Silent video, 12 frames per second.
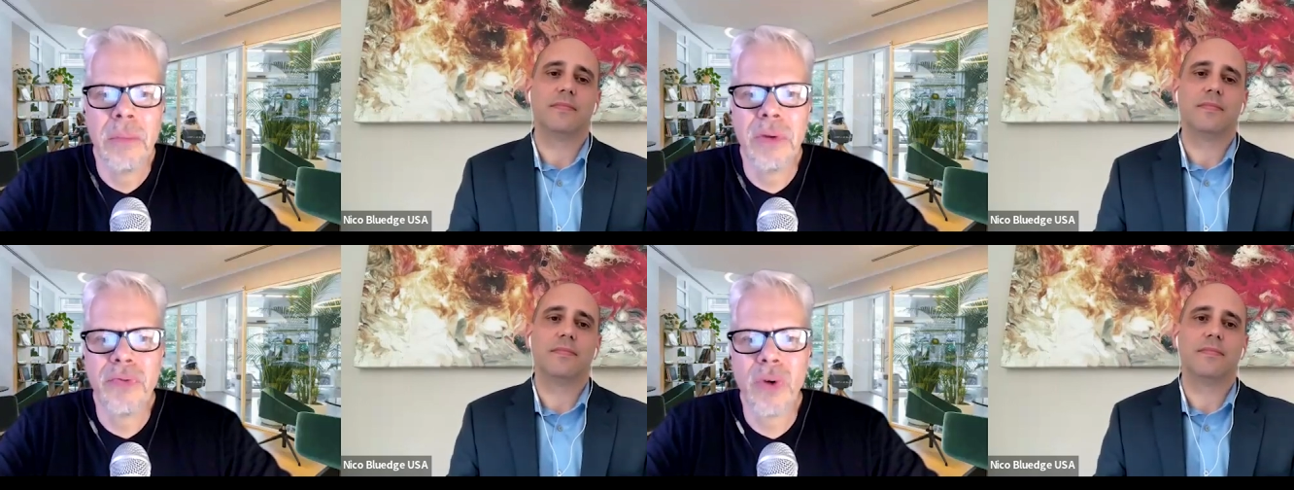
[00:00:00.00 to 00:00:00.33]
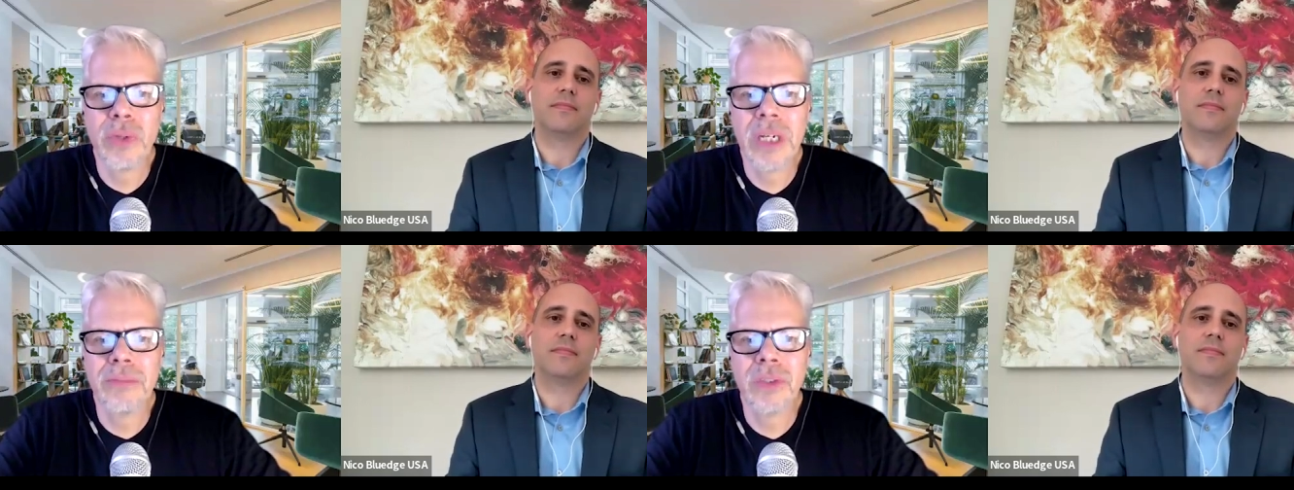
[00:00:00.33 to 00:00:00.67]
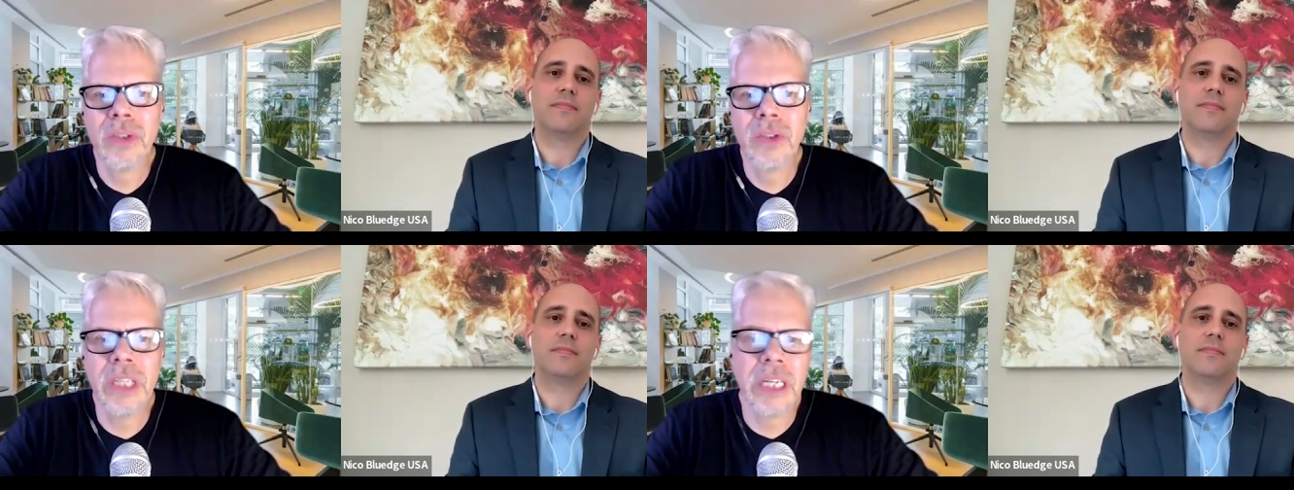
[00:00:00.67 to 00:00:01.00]
Speaker 1: Before we
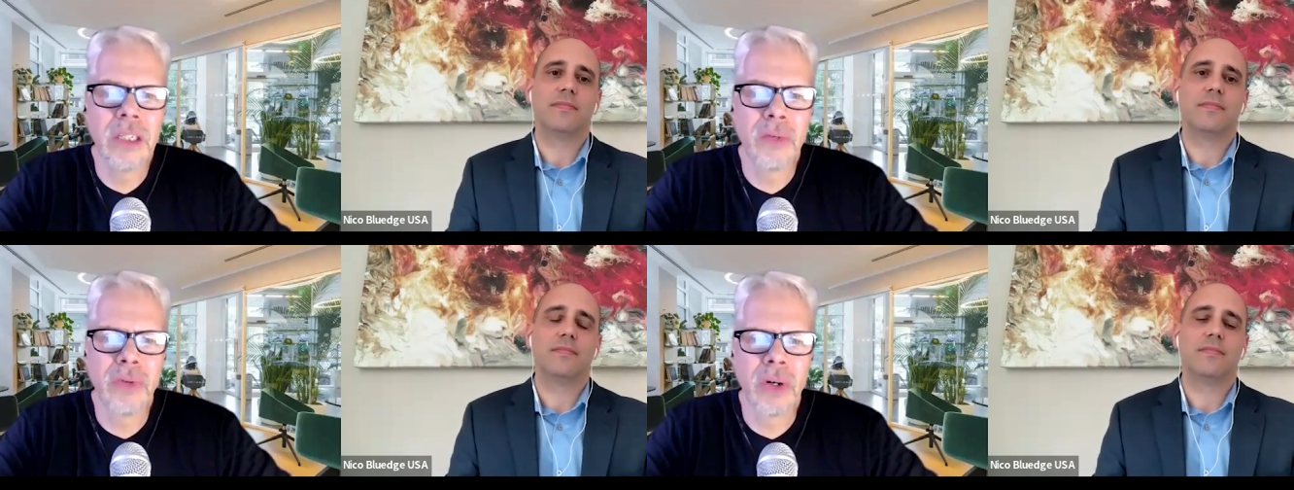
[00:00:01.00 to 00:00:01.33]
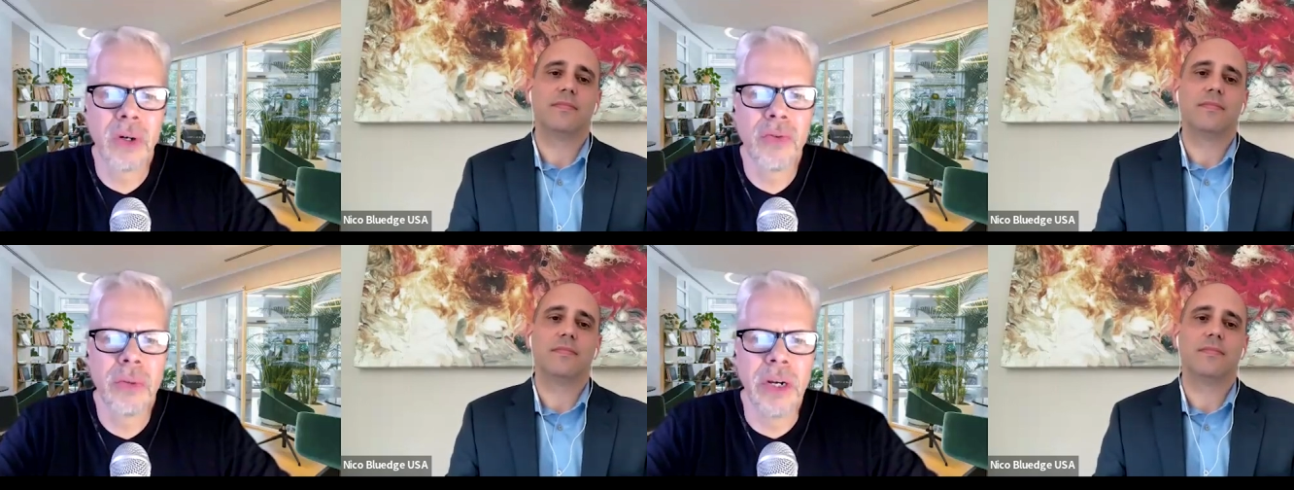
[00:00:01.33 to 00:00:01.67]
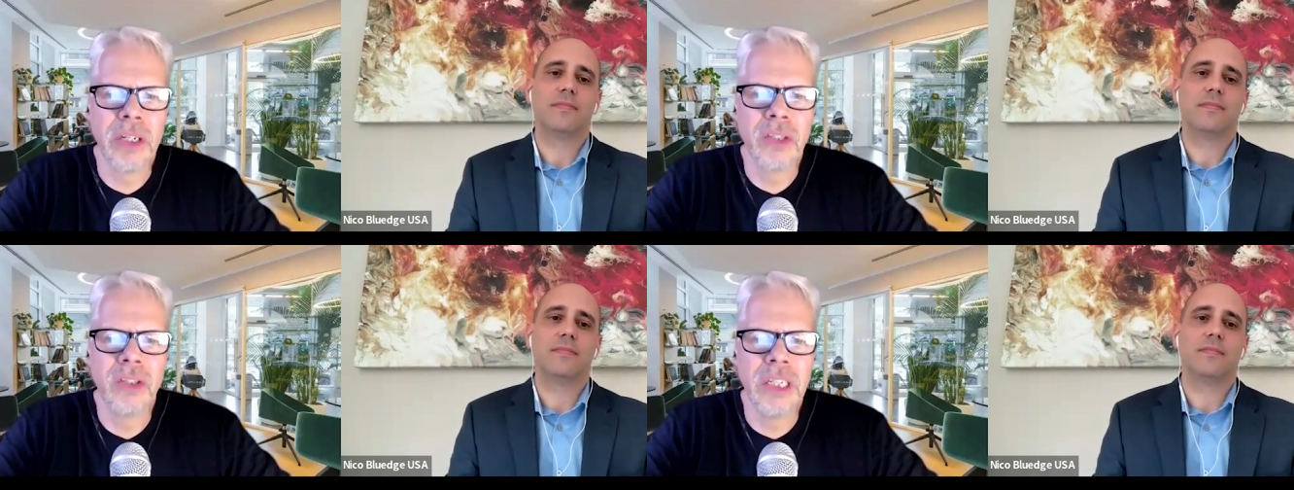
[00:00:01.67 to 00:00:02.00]
come to the end of our coffee
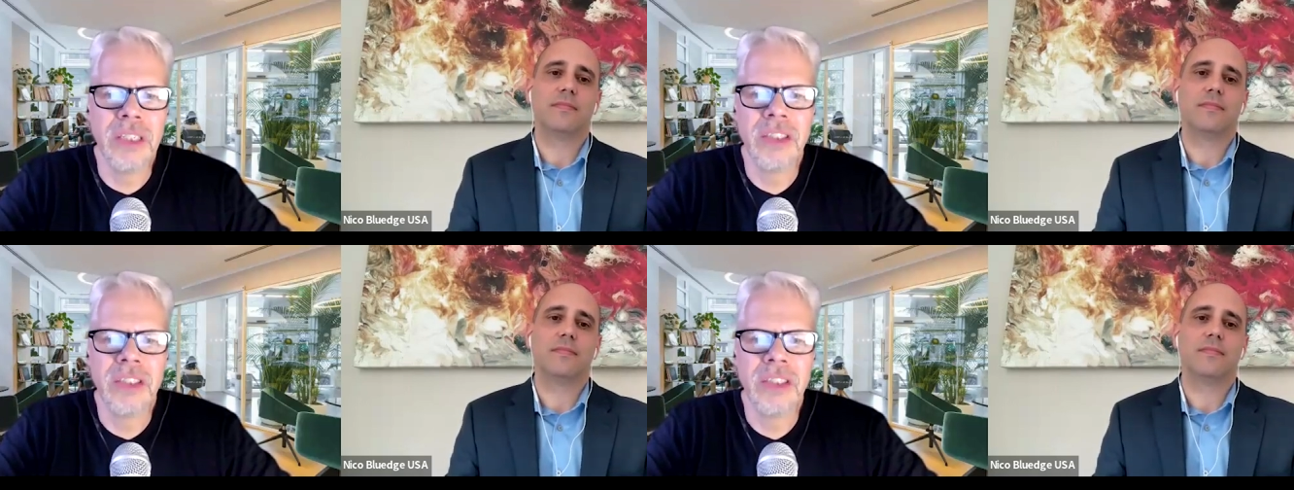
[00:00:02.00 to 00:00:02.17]
break today,